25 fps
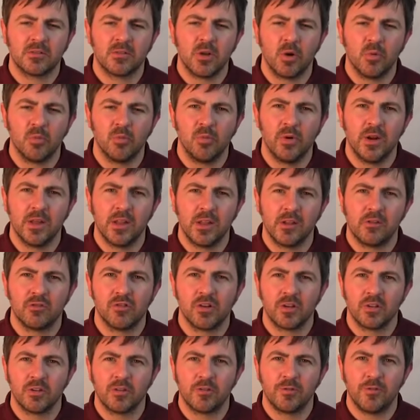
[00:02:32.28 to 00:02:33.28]
don't really
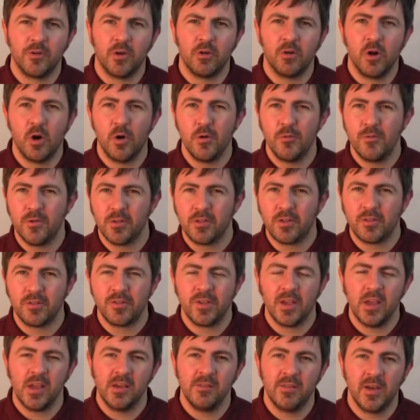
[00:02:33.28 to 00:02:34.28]
transfer over to
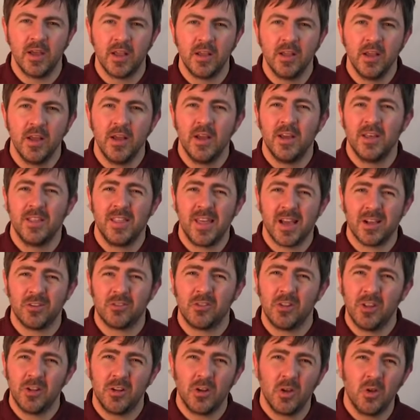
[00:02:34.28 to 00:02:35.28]
TV, they
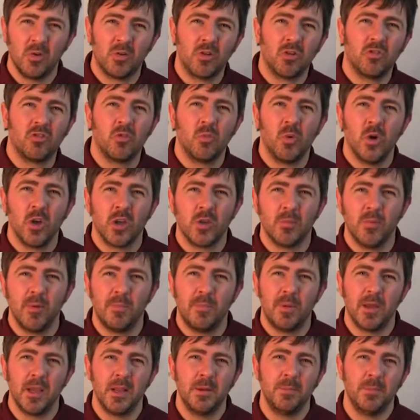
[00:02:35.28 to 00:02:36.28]
actually do, because you're working
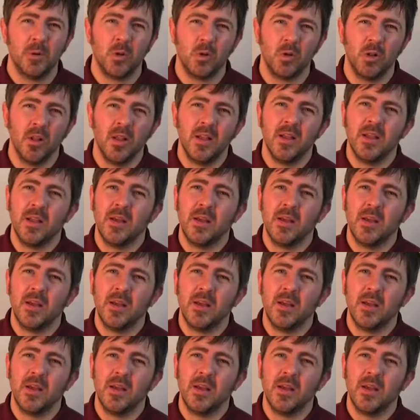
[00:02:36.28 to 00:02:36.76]
with people.